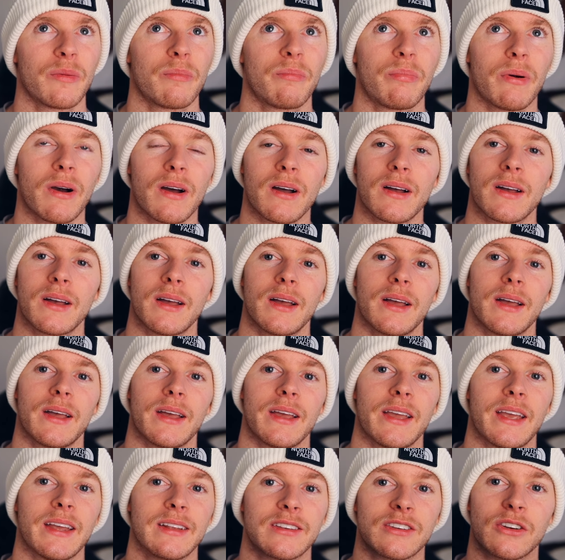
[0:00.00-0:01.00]
but
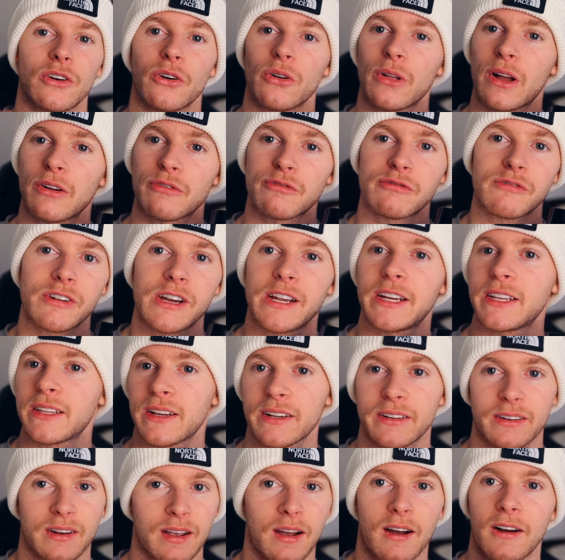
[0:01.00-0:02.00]
it's got that really
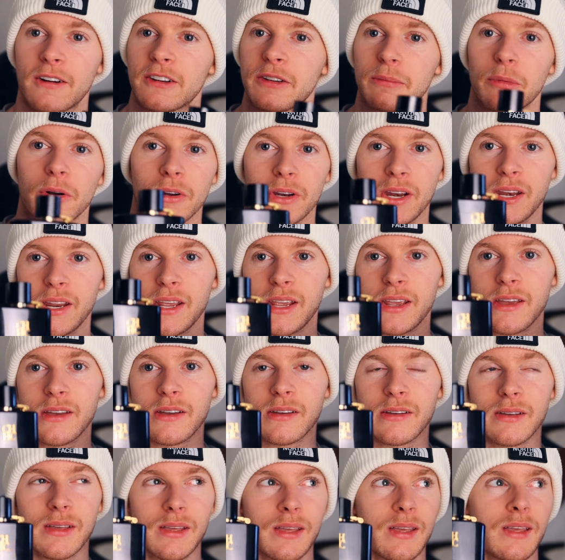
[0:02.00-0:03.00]
nice cardamom in
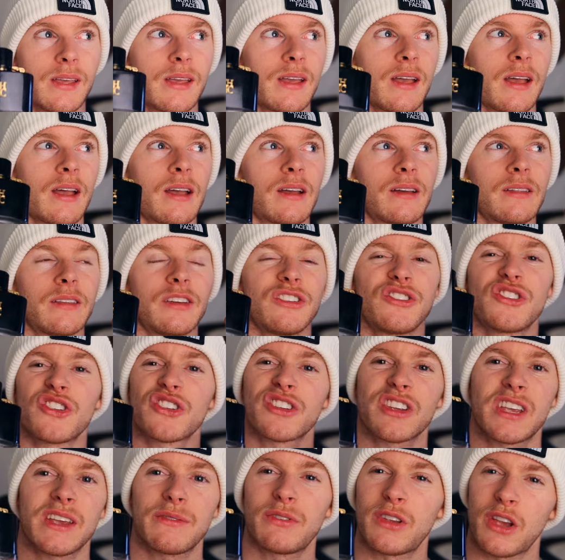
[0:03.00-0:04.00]
here uh, that
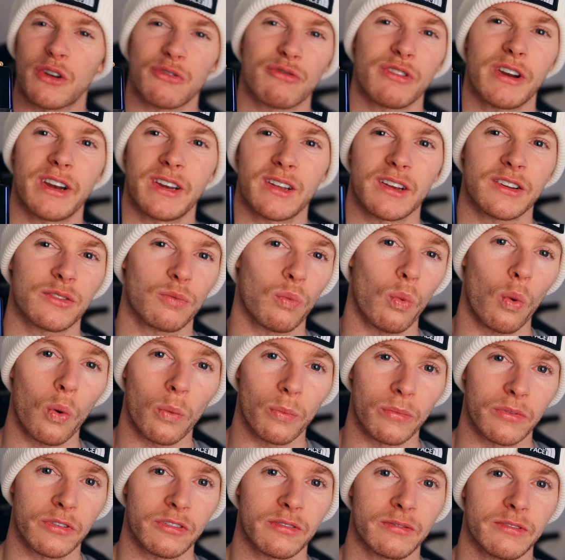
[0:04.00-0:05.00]
just gives it a really nice
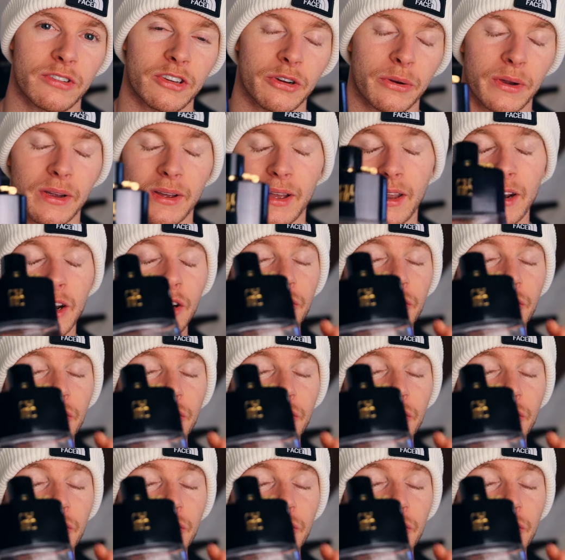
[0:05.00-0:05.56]
warmth to it, and